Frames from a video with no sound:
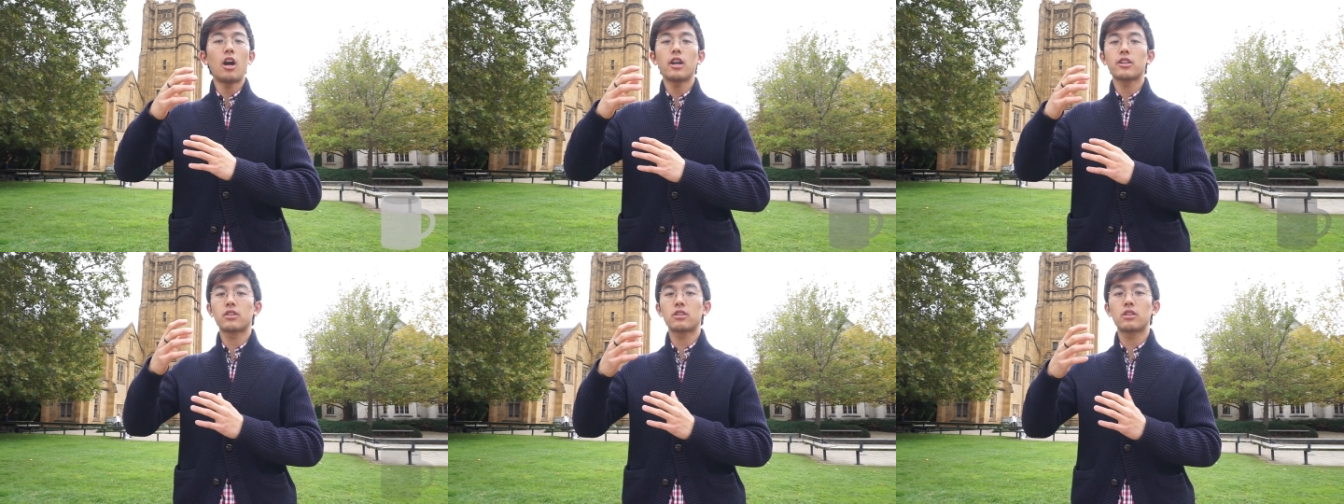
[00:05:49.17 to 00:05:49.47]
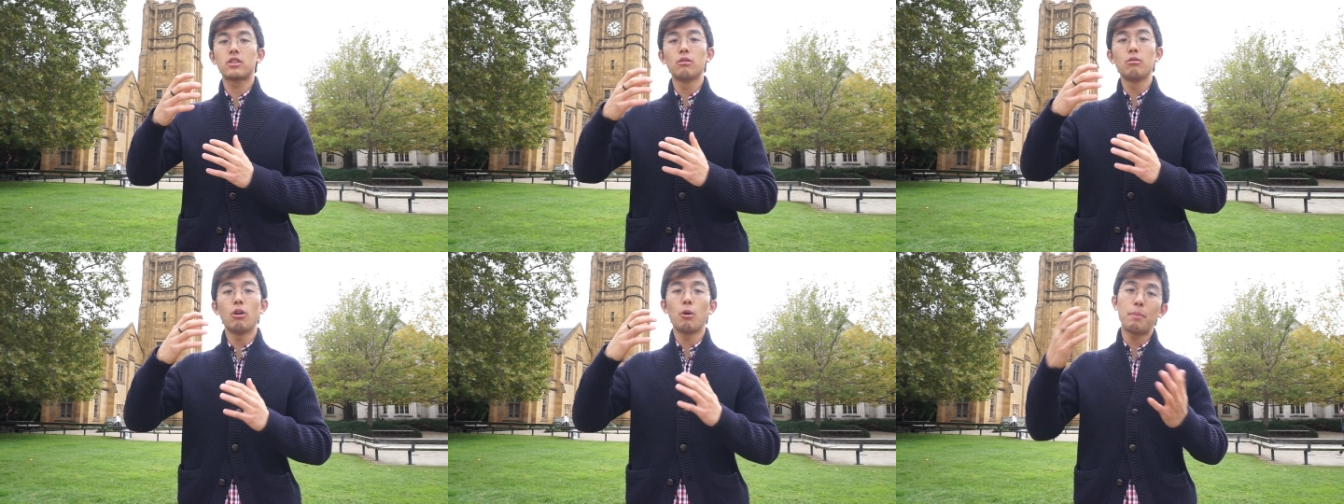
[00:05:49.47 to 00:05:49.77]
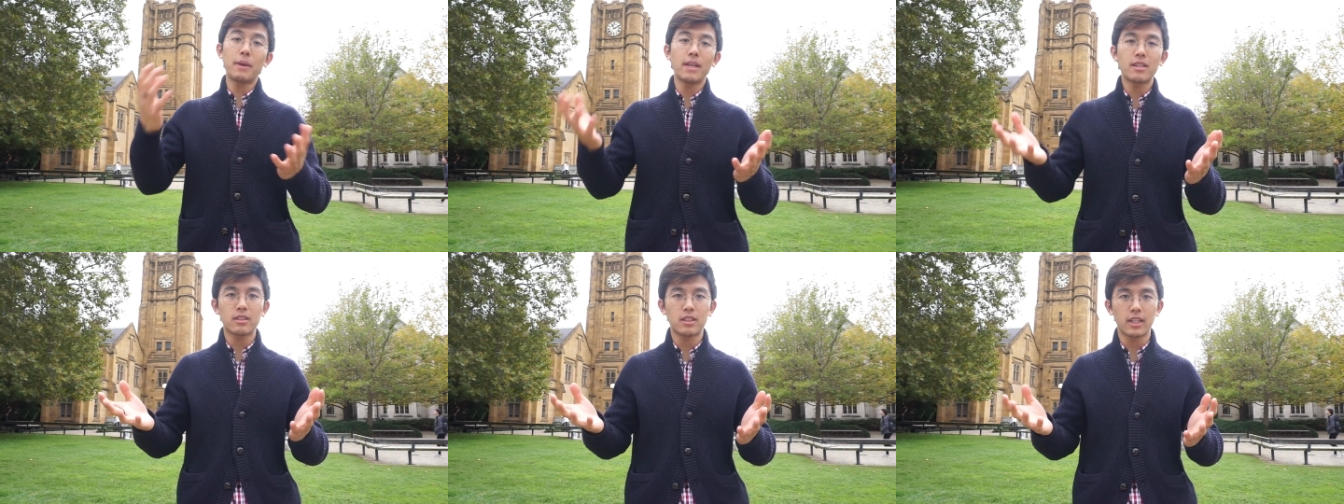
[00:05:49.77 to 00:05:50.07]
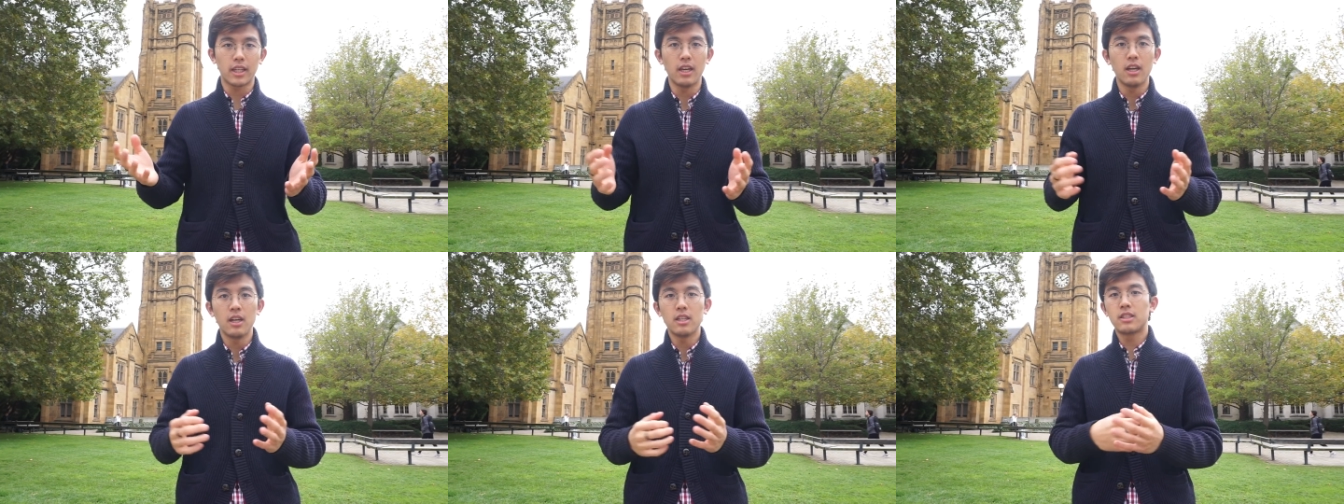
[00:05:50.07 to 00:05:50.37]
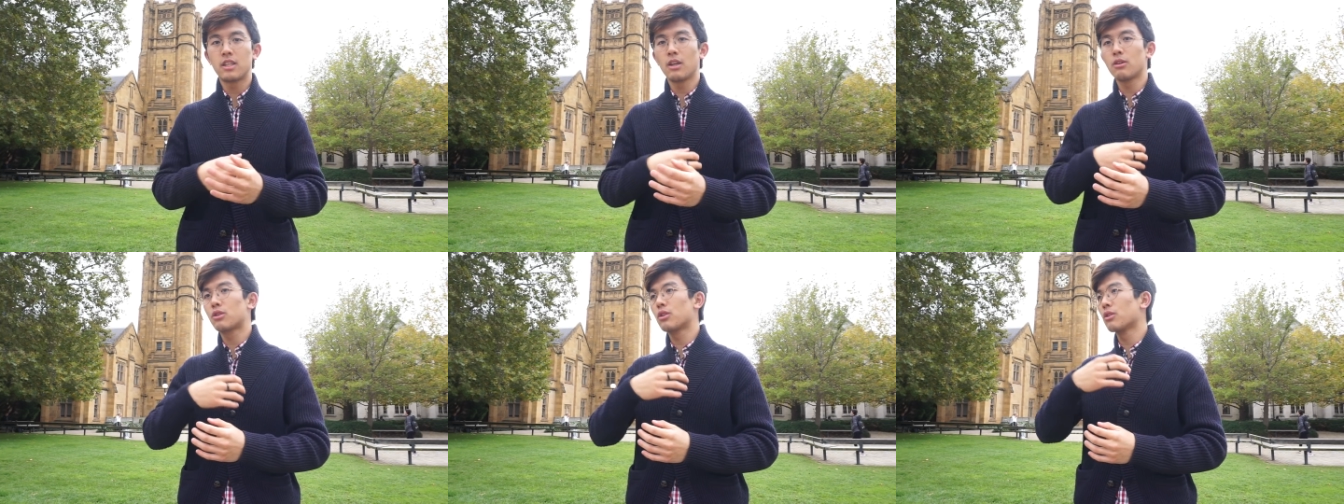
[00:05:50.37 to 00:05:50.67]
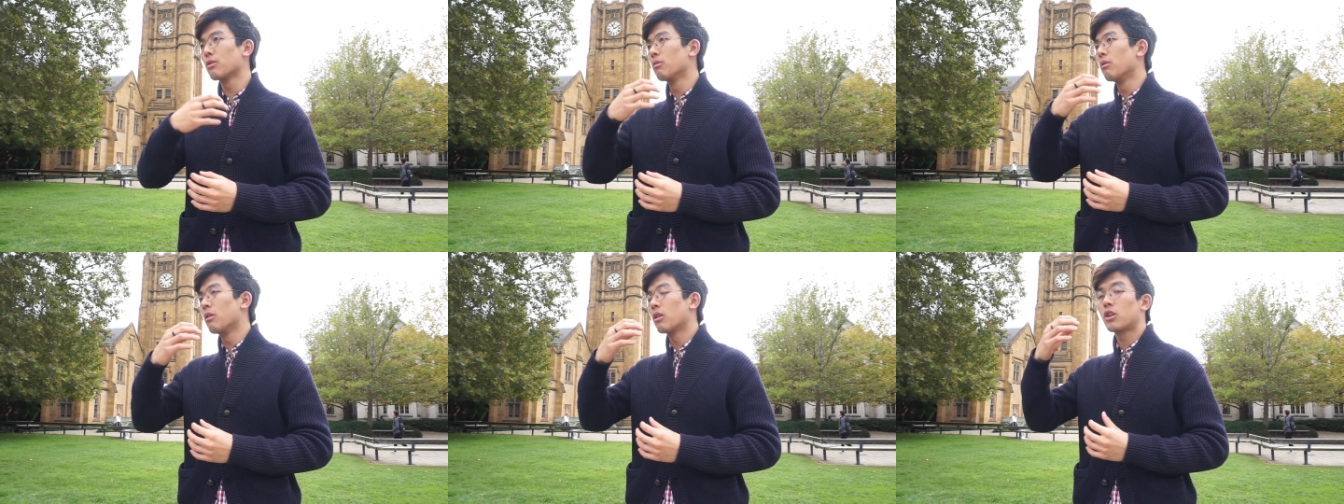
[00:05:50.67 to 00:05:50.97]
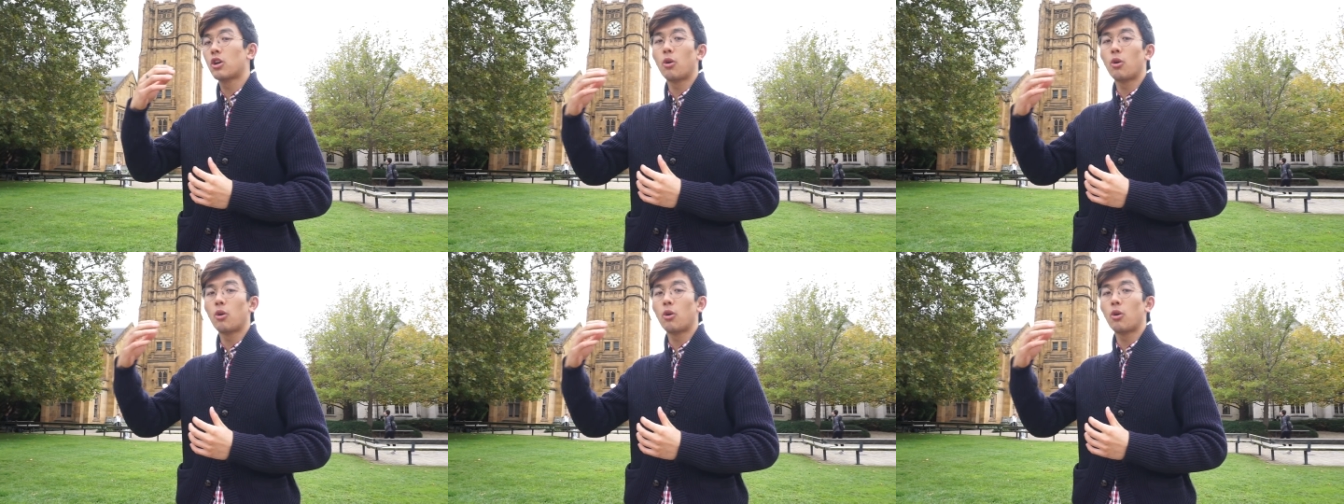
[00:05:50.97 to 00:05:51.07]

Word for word: lost to obesity due to